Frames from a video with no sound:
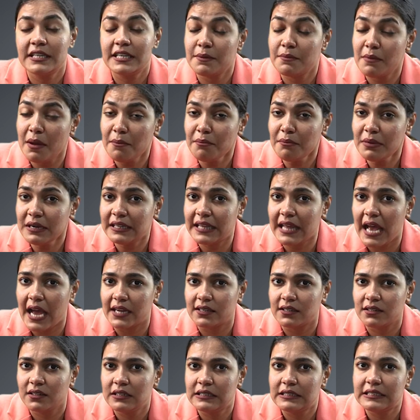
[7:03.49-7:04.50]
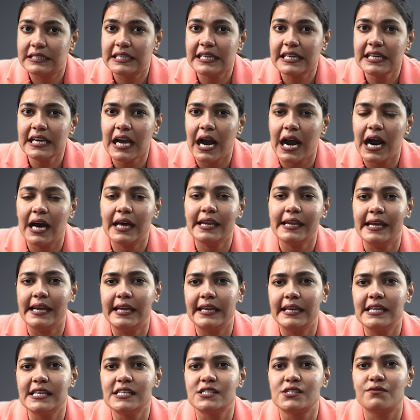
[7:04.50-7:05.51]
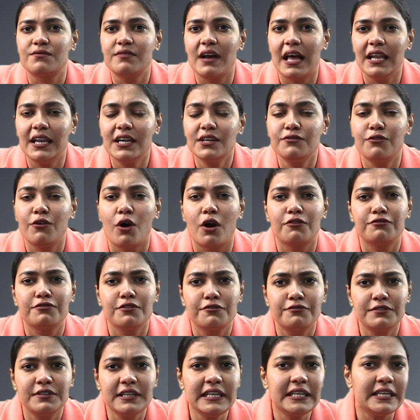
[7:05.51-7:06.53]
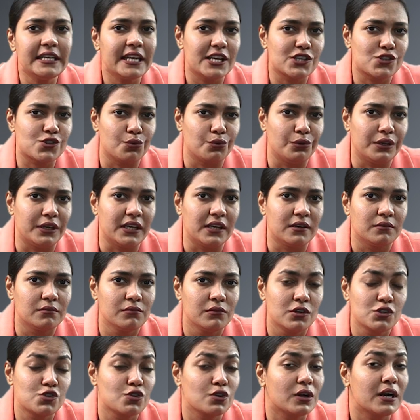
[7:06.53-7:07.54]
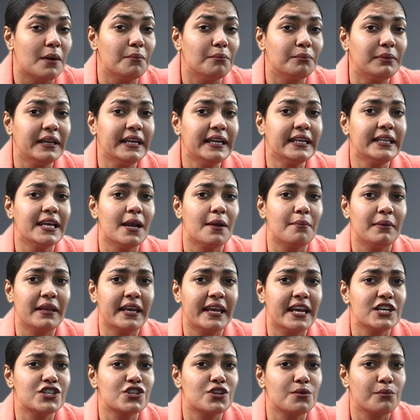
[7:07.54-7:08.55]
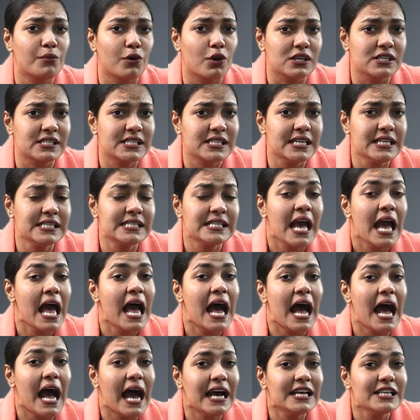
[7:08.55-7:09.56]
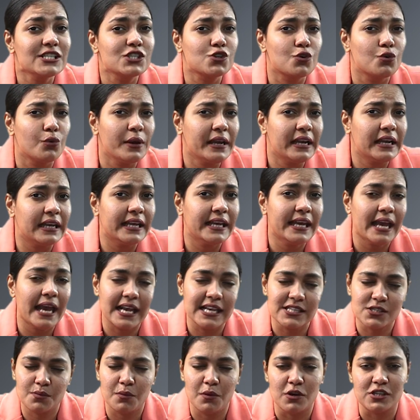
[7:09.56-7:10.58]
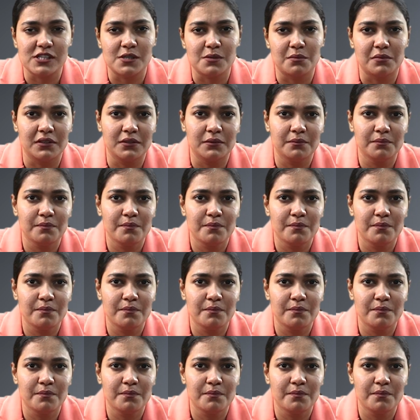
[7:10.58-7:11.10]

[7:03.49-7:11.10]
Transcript: Remember that TRN is valid for 15 days only. So complete the application process as quickly as possible.